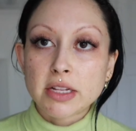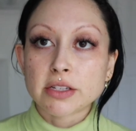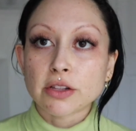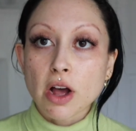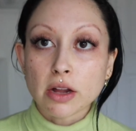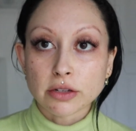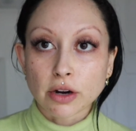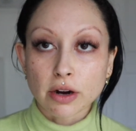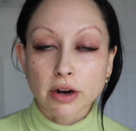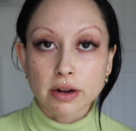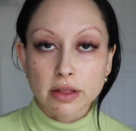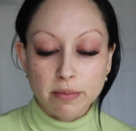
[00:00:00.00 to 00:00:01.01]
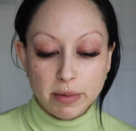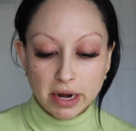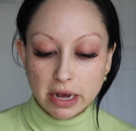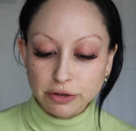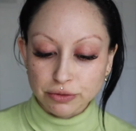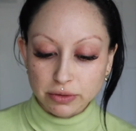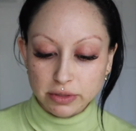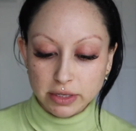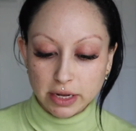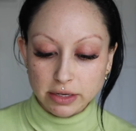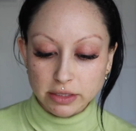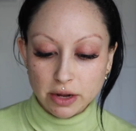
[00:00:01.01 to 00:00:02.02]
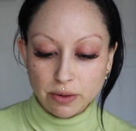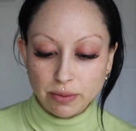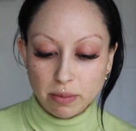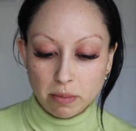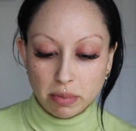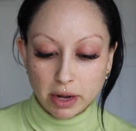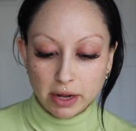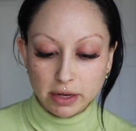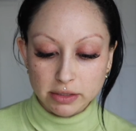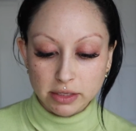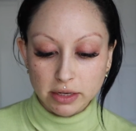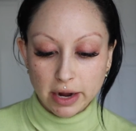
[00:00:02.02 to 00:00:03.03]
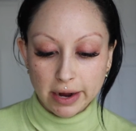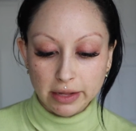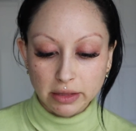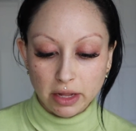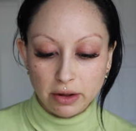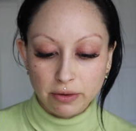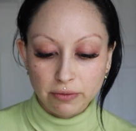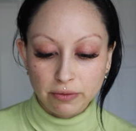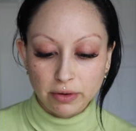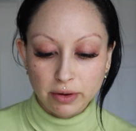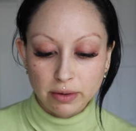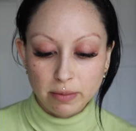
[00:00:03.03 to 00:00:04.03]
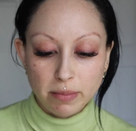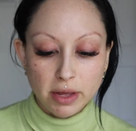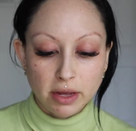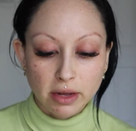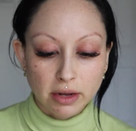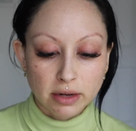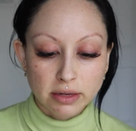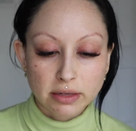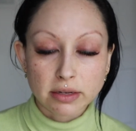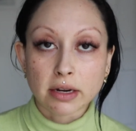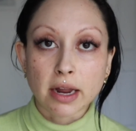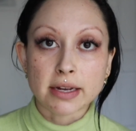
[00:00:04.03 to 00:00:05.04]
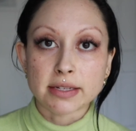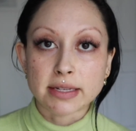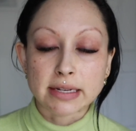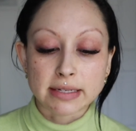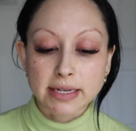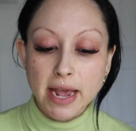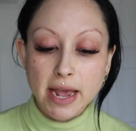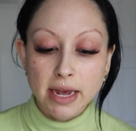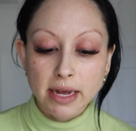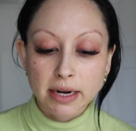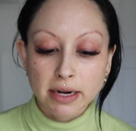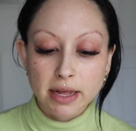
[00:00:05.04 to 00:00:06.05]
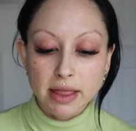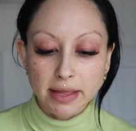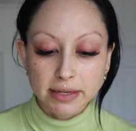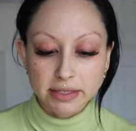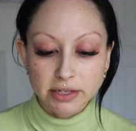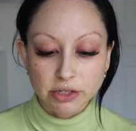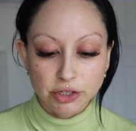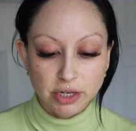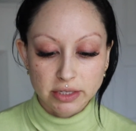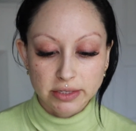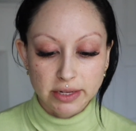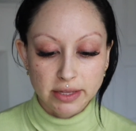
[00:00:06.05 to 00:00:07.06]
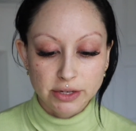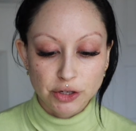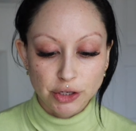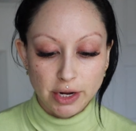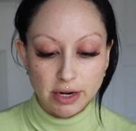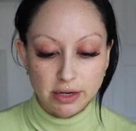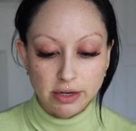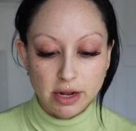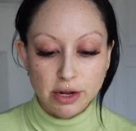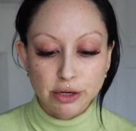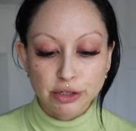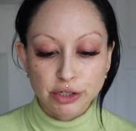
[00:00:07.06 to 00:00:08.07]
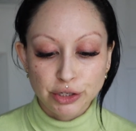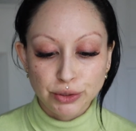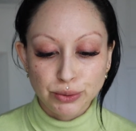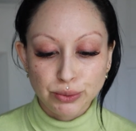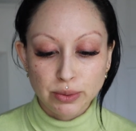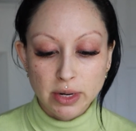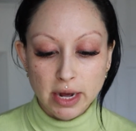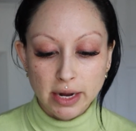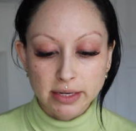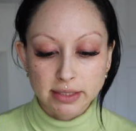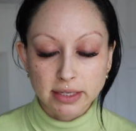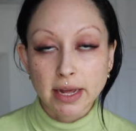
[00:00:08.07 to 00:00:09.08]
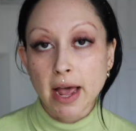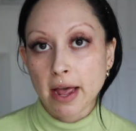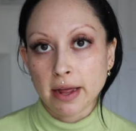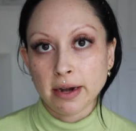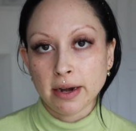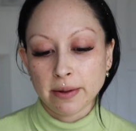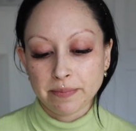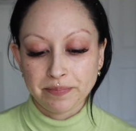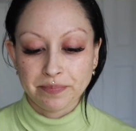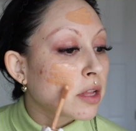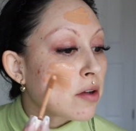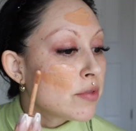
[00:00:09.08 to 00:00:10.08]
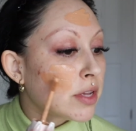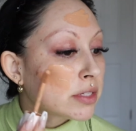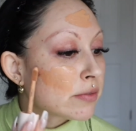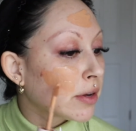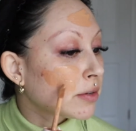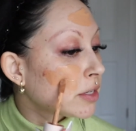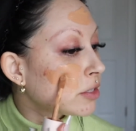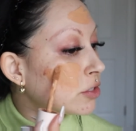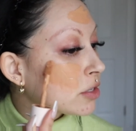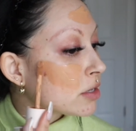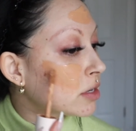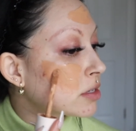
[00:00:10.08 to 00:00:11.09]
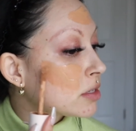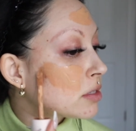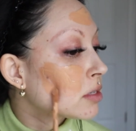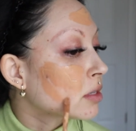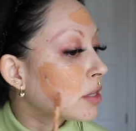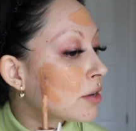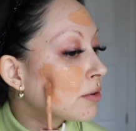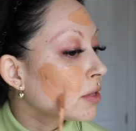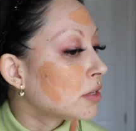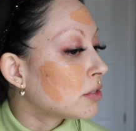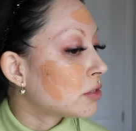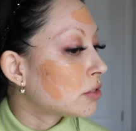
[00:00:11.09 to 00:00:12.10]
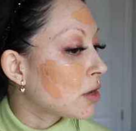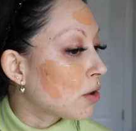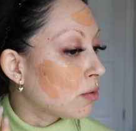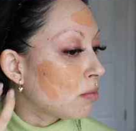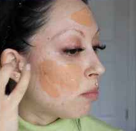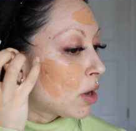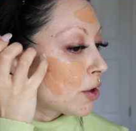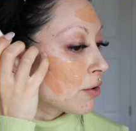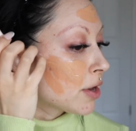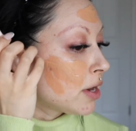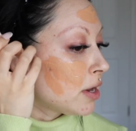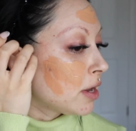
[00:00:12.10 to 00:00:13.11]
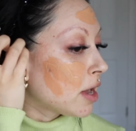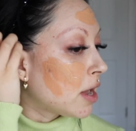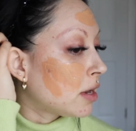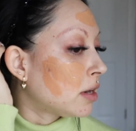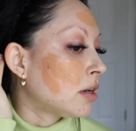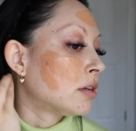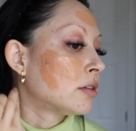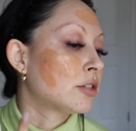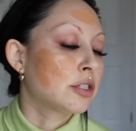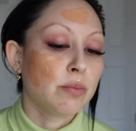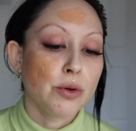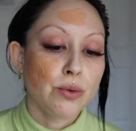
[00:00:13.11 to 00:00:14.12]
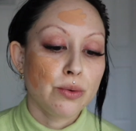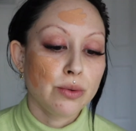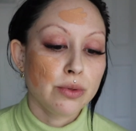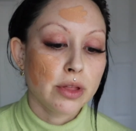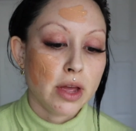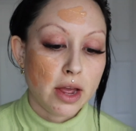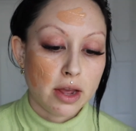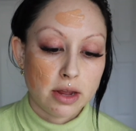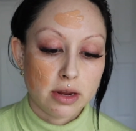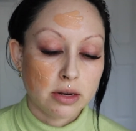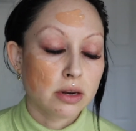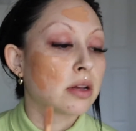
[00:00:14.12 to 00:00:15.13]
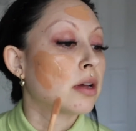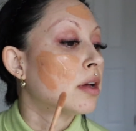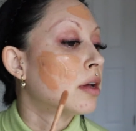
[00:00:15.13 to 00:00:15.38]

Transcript: It's a lot darker than my natural skin tone, but I love being nice and tan. This is just in the shade two ninety N. I love this foundation because it's literally so buttery and smooth, and